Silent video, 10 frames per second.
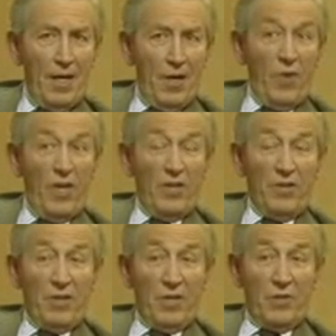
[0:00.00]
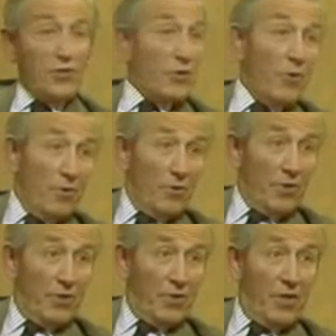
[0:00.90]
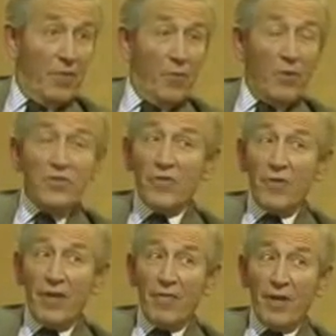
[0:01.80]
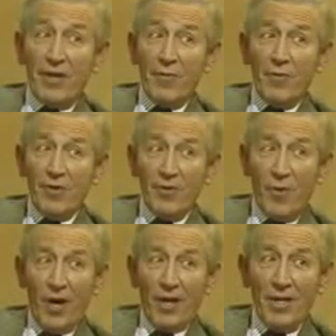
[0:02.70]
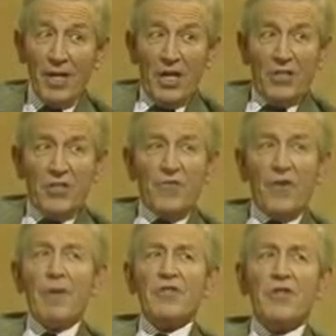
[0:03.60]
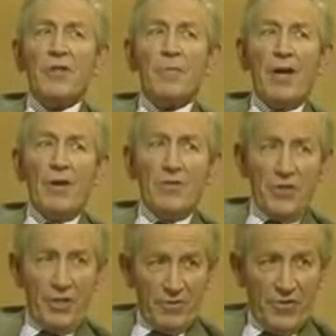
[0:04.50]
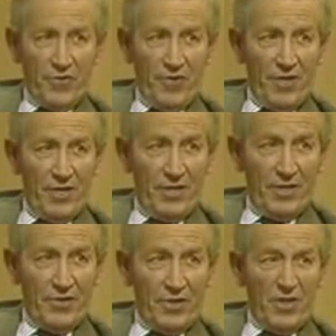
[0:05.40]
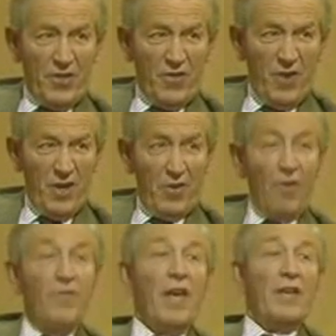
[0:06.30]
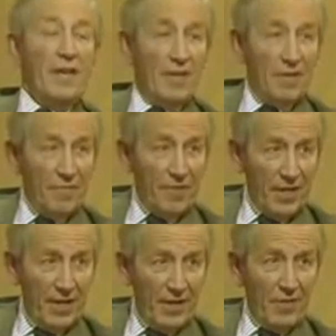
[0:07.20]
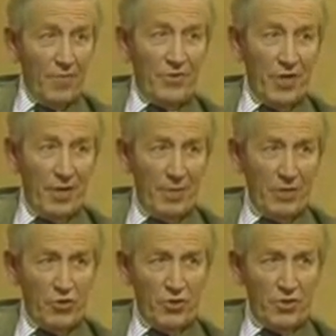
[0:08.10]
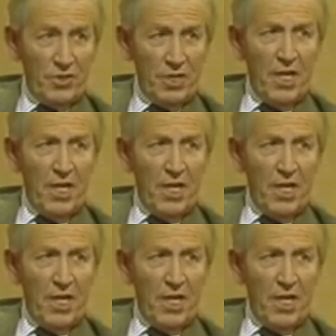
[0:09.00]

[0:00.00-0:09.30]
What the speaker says: With Shaw, the influence is a very, very different one. It is very much in the biological sphere. It is in the sphere of that élan vital which I mentioned.